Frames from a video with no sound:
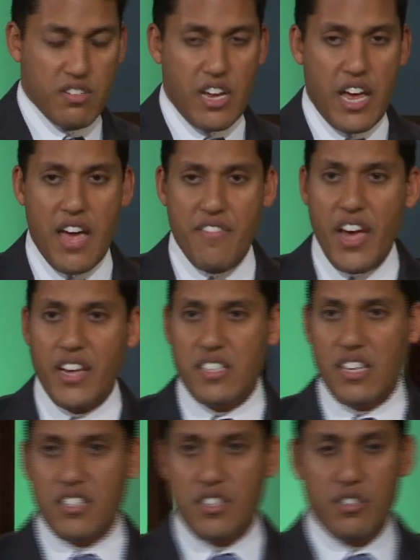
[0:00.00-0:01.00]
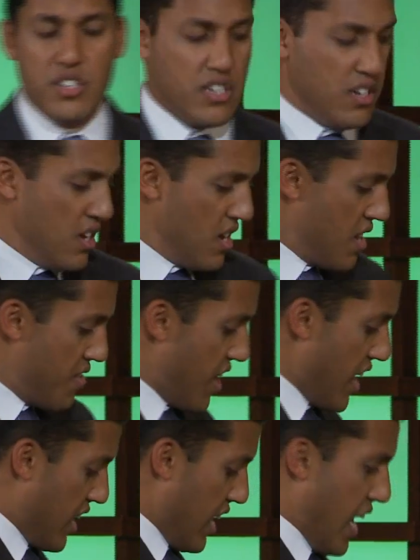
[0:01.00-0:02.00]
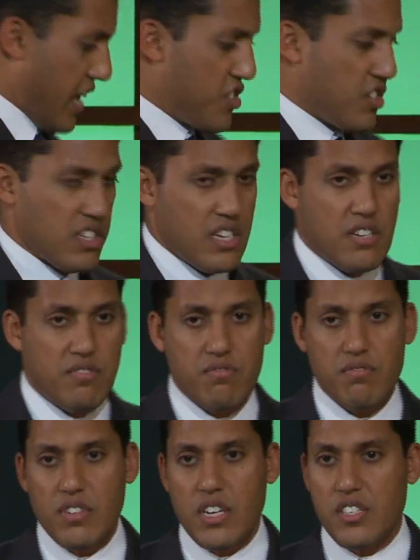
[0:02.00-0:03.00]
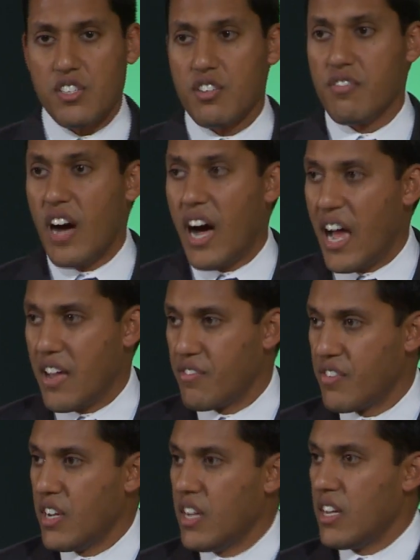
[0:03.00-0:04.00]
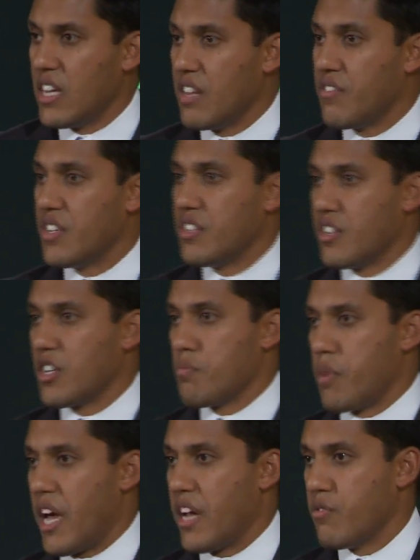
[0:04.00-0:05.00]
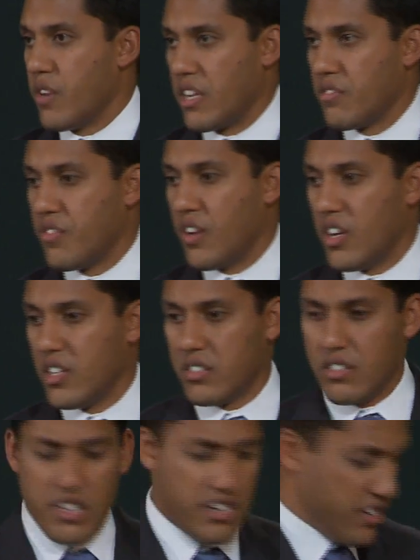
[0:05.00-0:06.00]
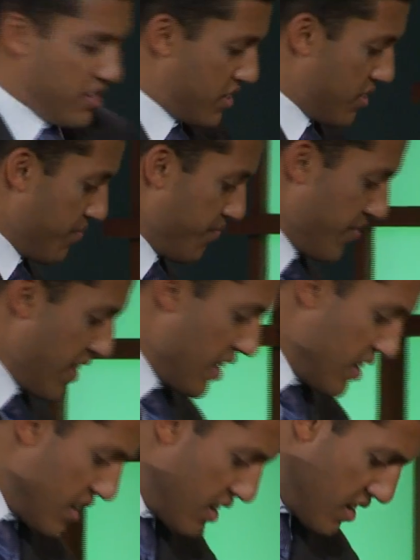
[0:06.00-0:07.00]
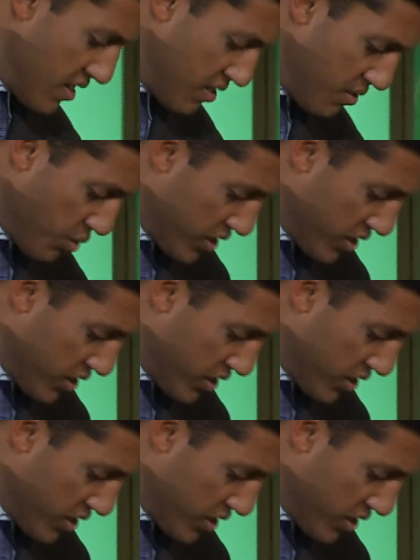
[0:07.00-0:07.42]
have access to it, they can actually survive even during bad rainfall years. We're